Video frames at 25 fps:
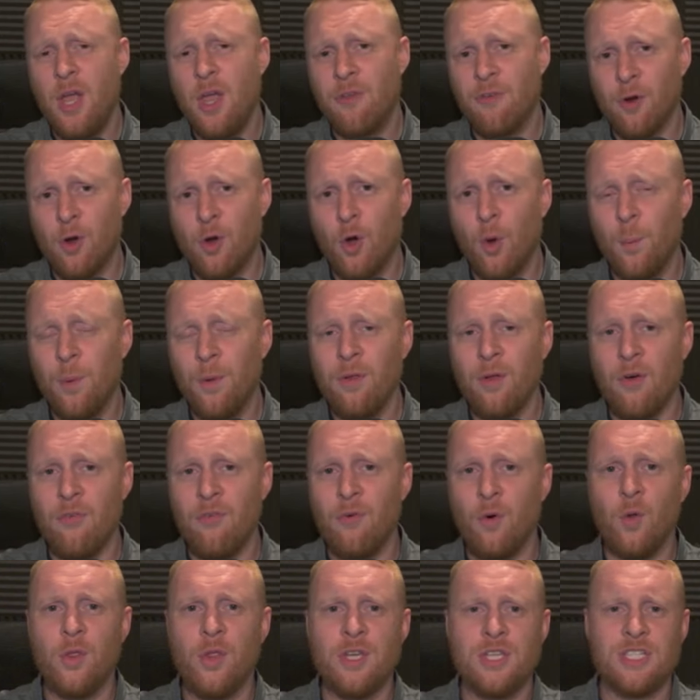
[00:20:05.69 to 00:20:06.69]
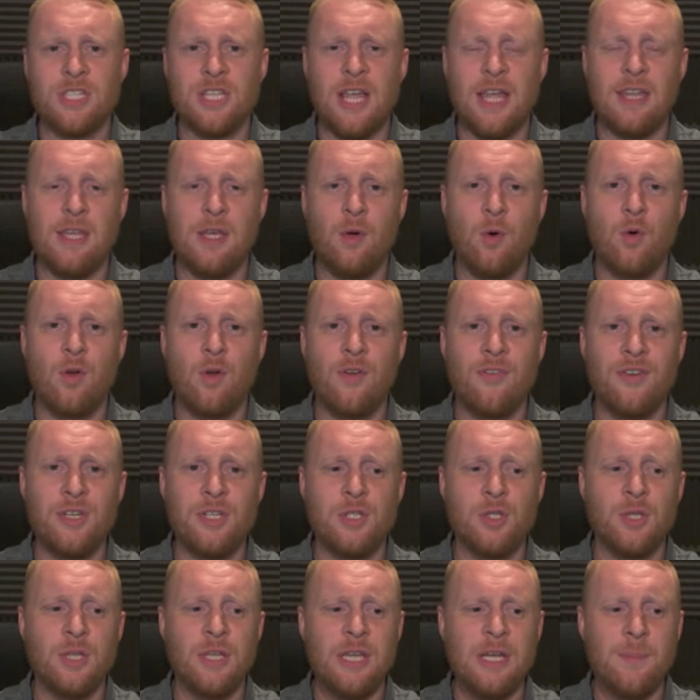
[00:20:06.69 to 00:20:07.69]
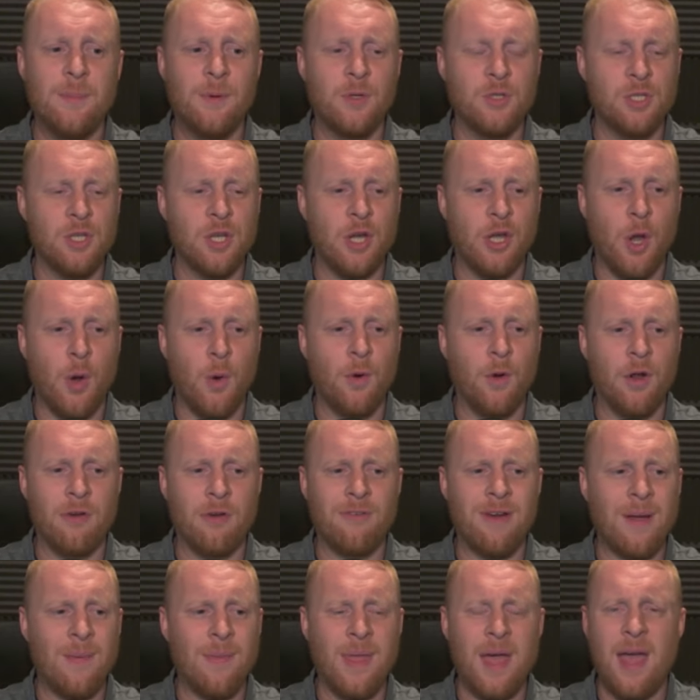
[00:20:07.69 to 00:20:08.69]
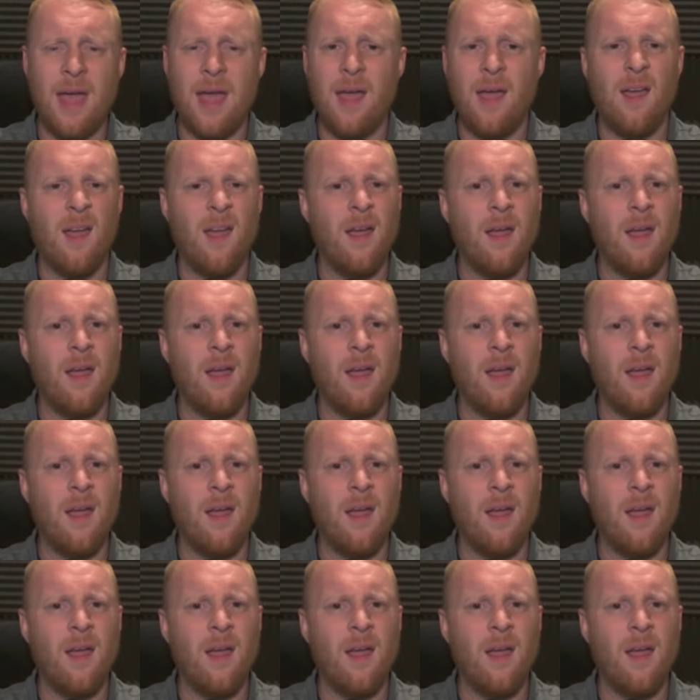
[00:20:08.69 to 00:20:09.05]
There are a couple of other slightly unofficial leaderboards that are going on around there.